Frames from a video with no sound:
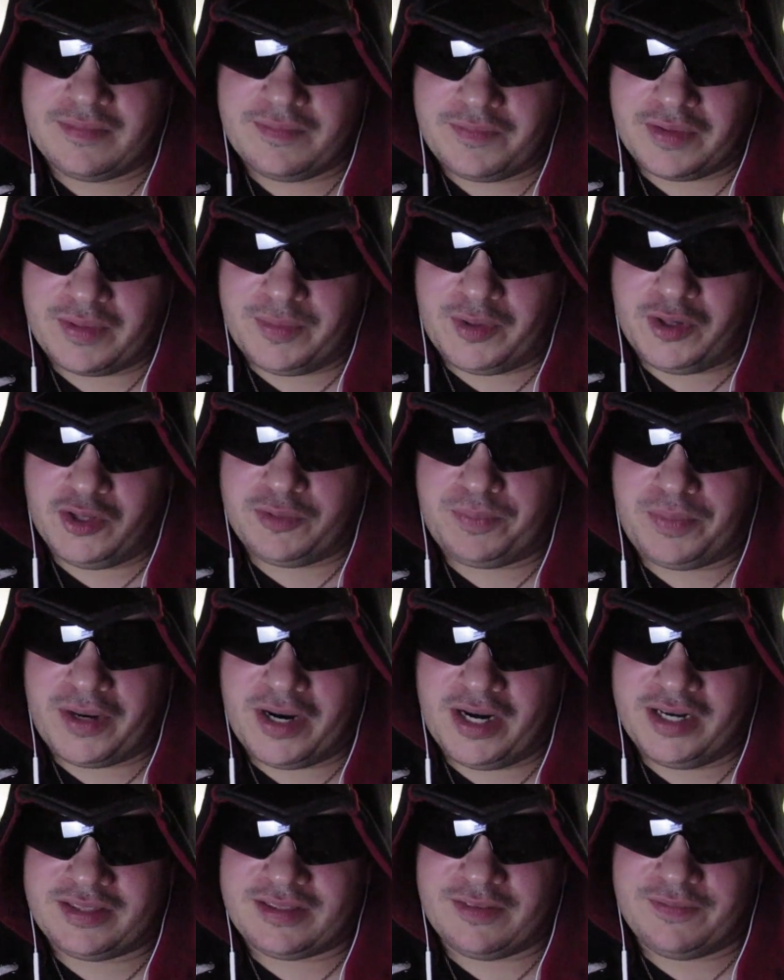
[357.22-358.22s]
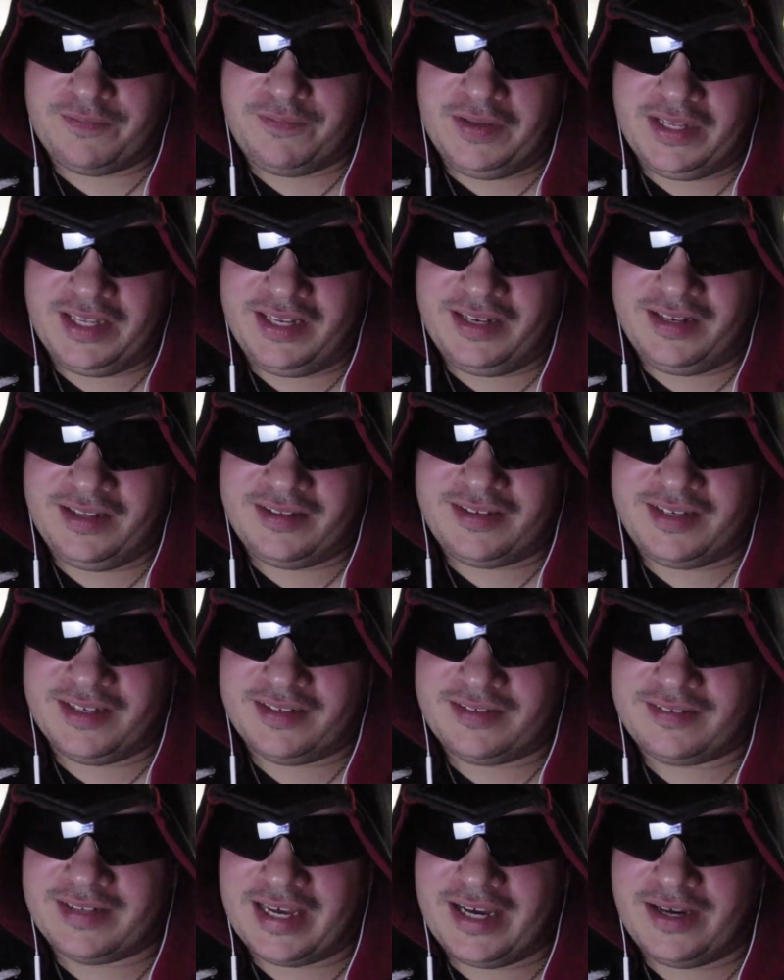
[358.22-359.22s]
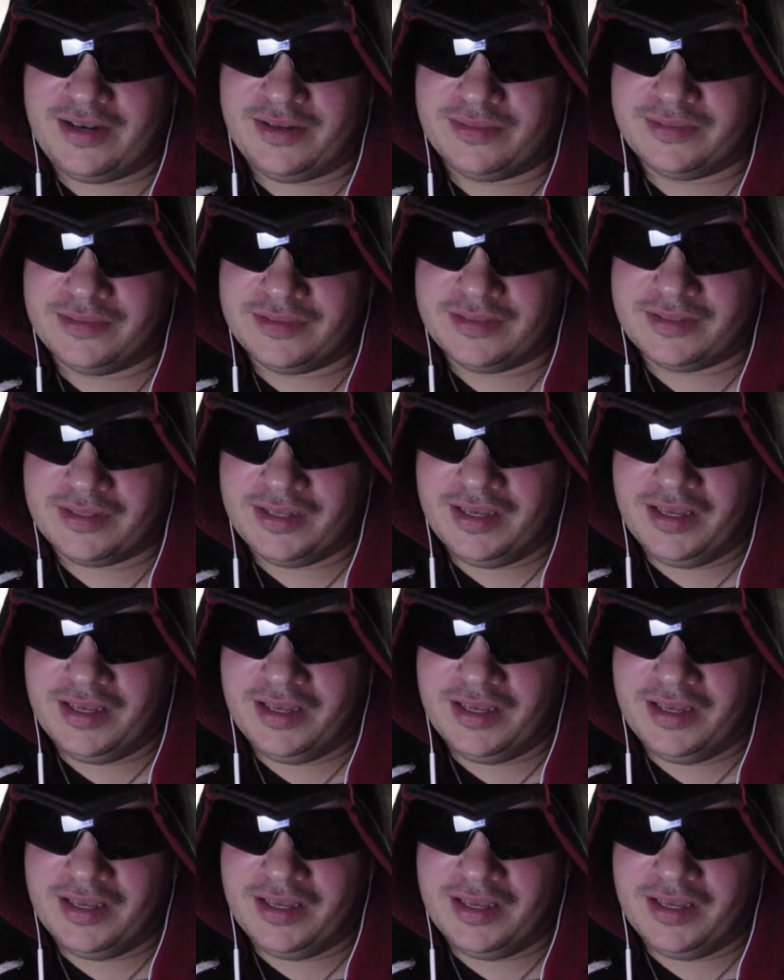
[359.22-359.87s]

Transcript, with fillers: for the most part, the villains just sound